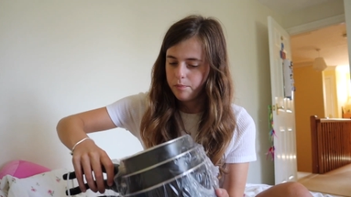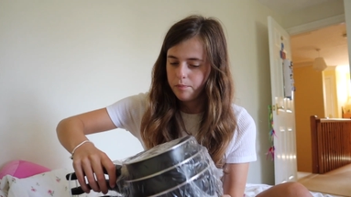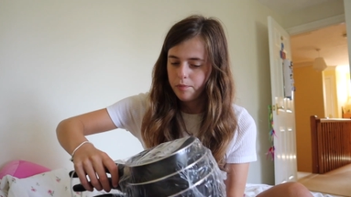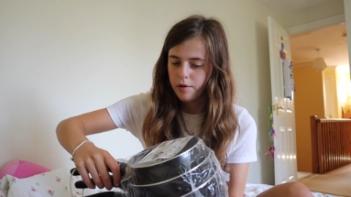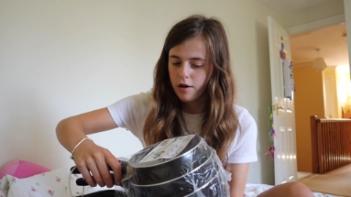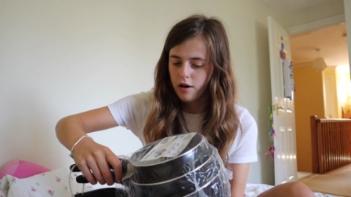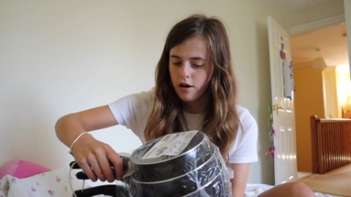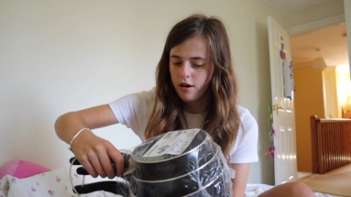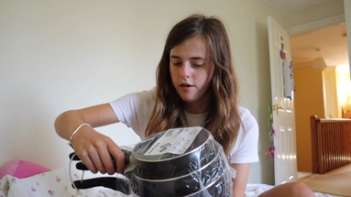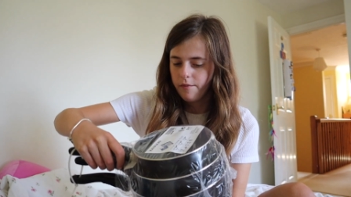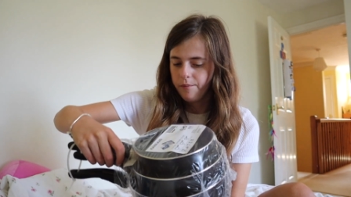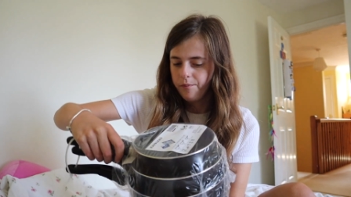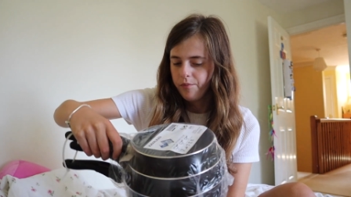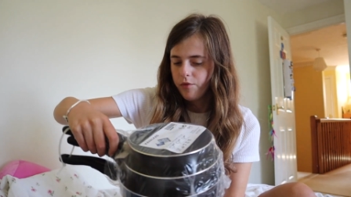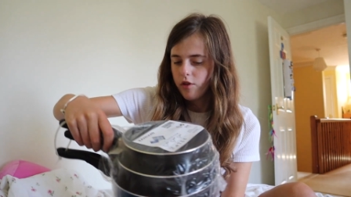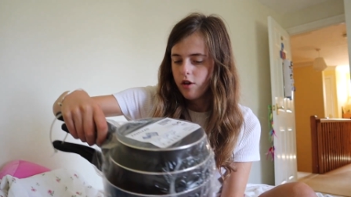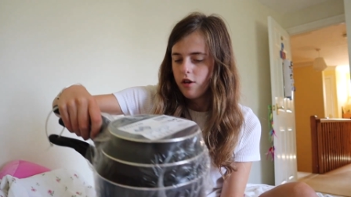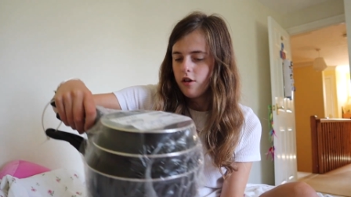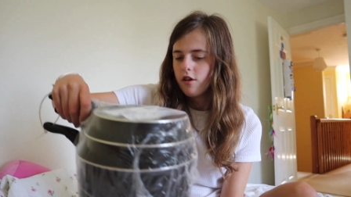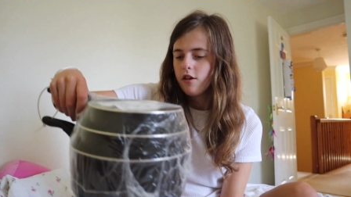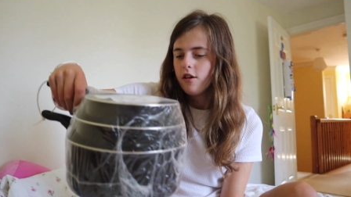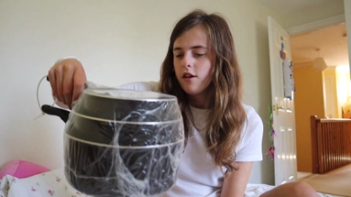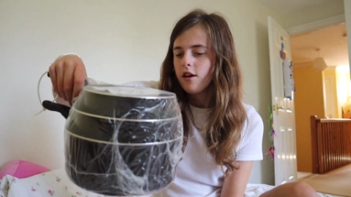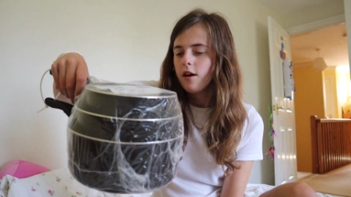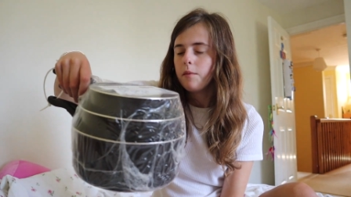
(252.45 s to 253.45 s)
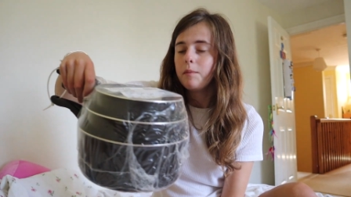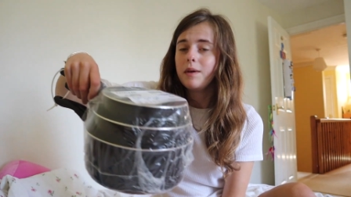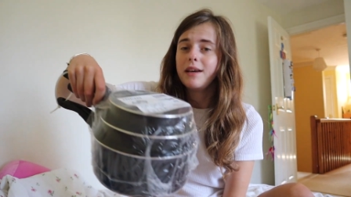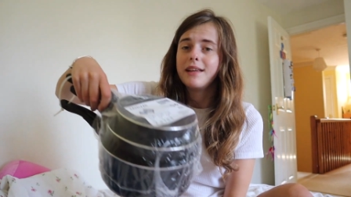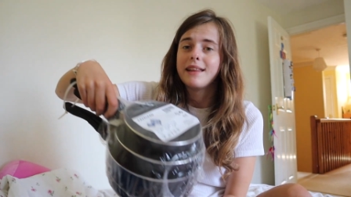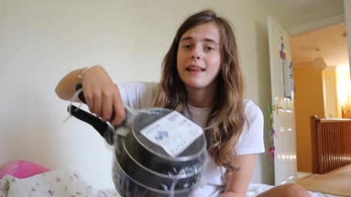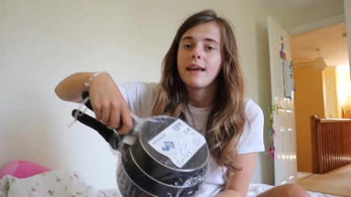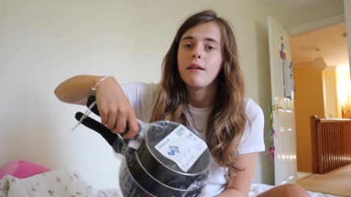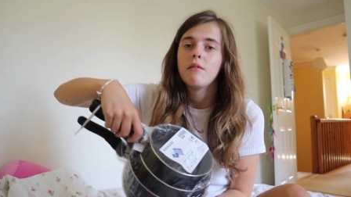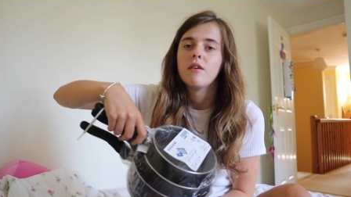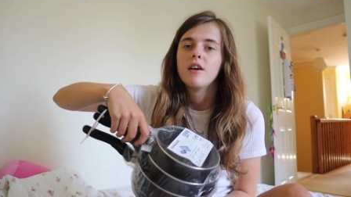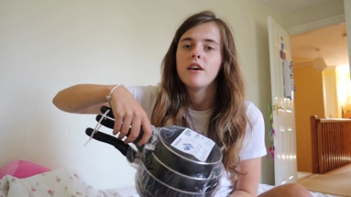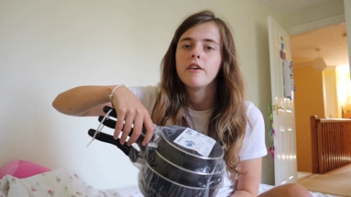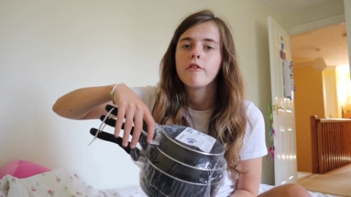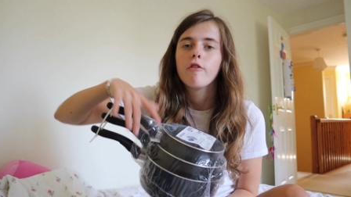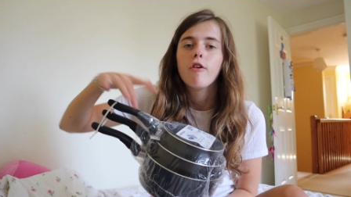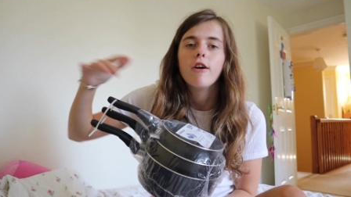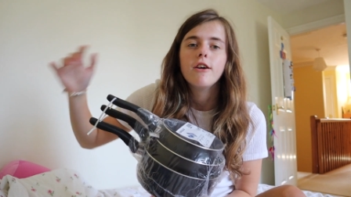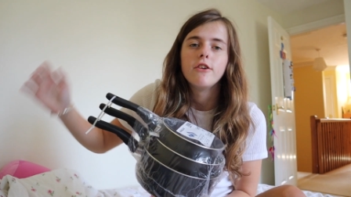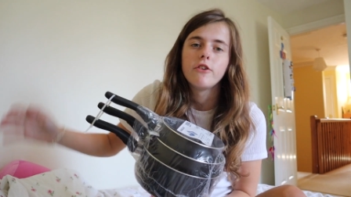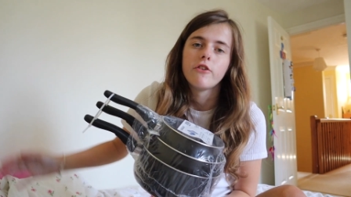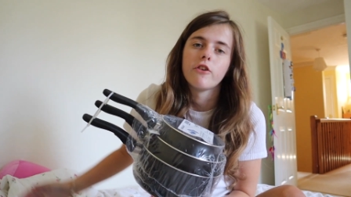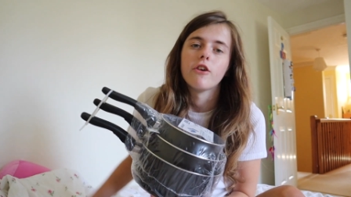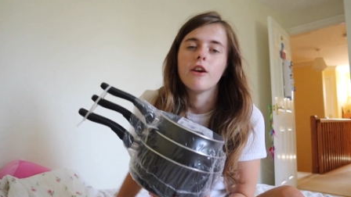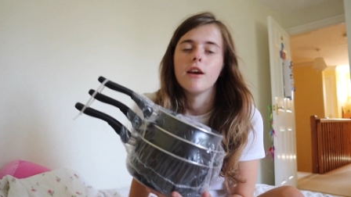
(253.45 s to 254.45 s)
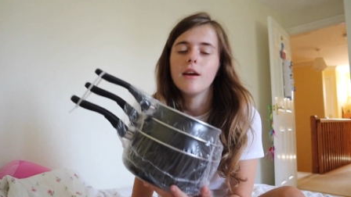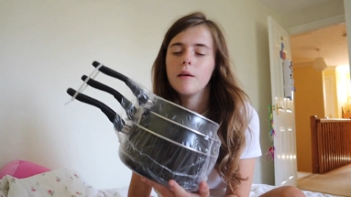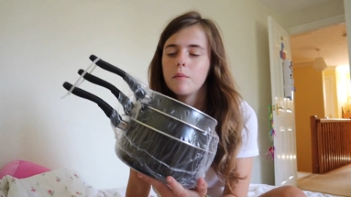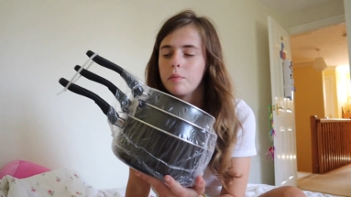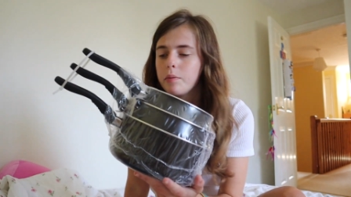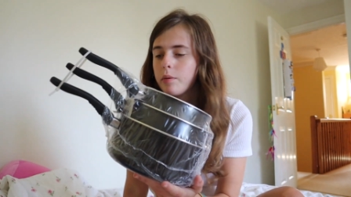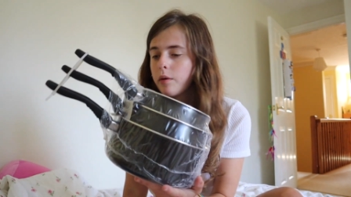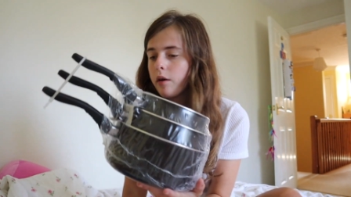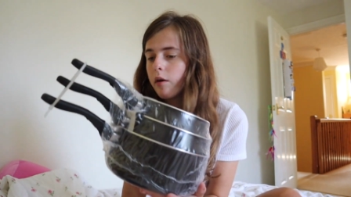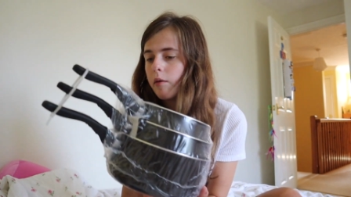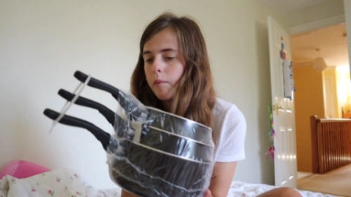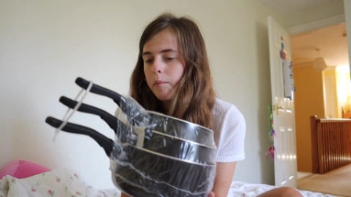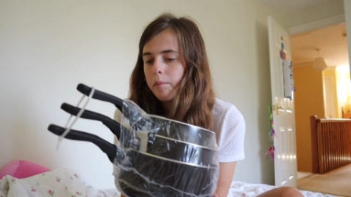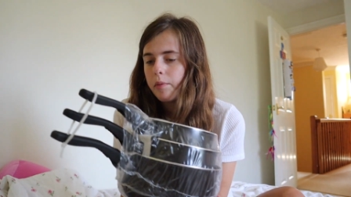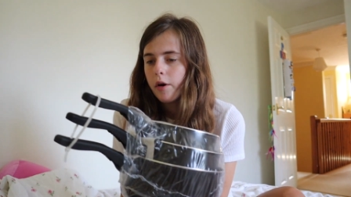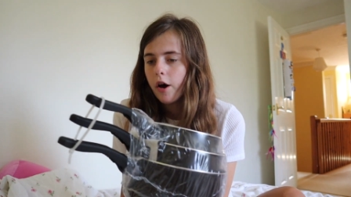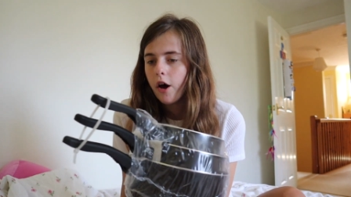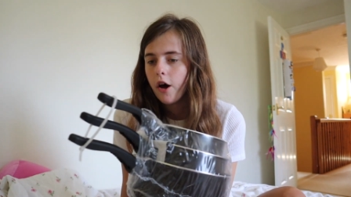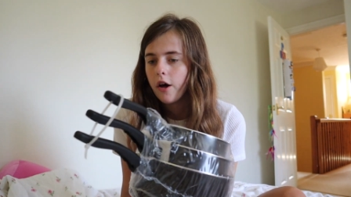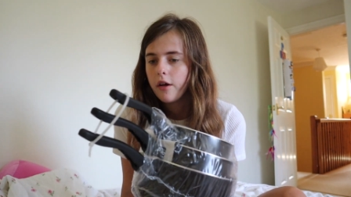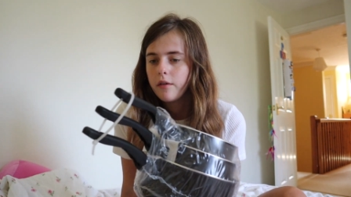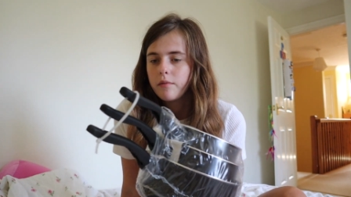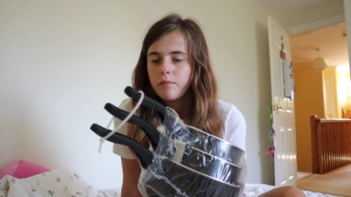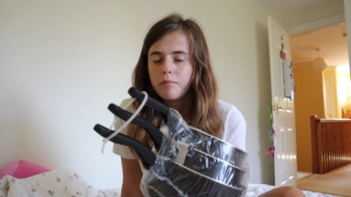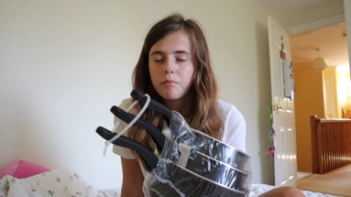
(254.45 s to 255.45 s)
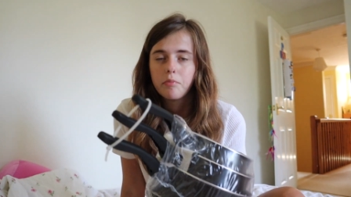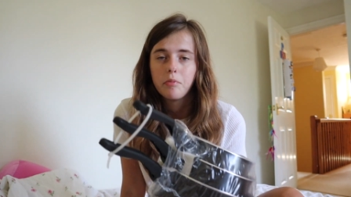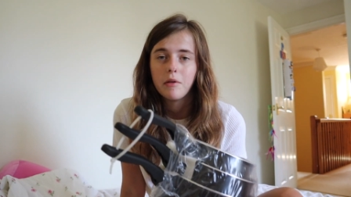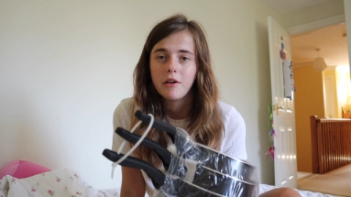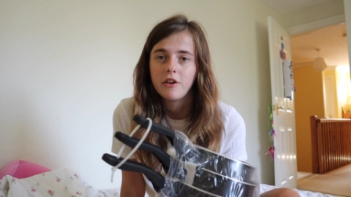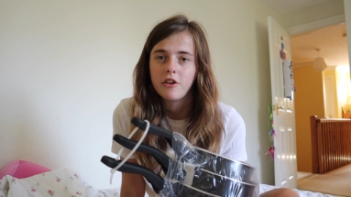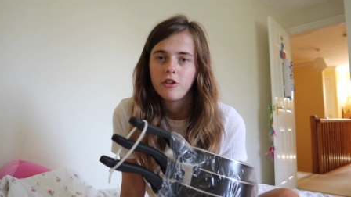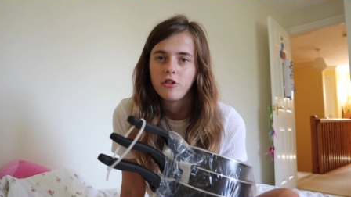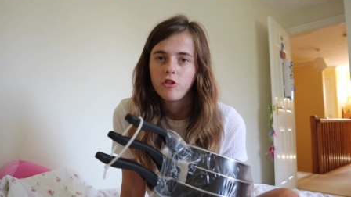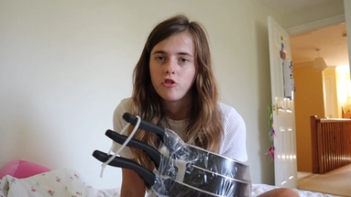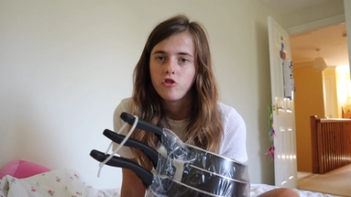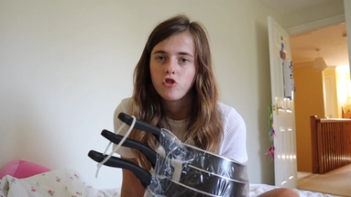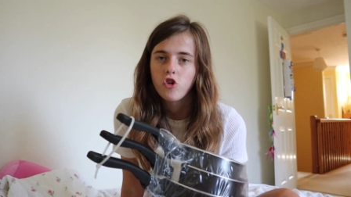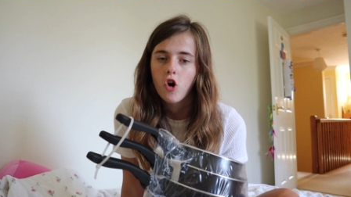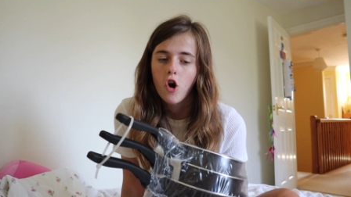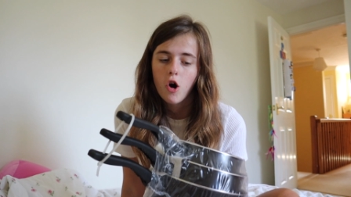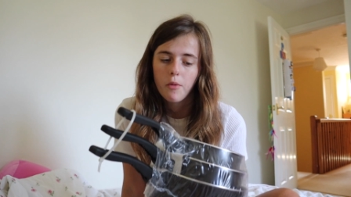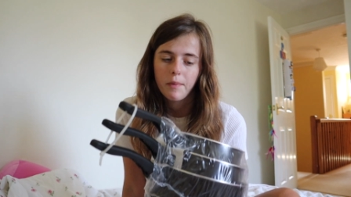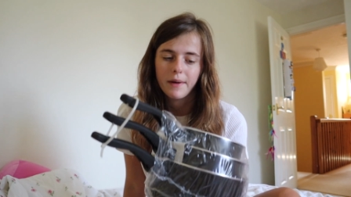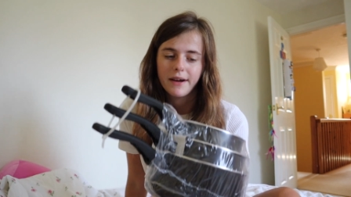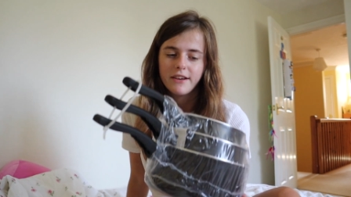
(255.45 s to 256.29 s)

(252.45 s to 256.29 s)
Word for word: But I mean, they were quite cheap, but they do the job.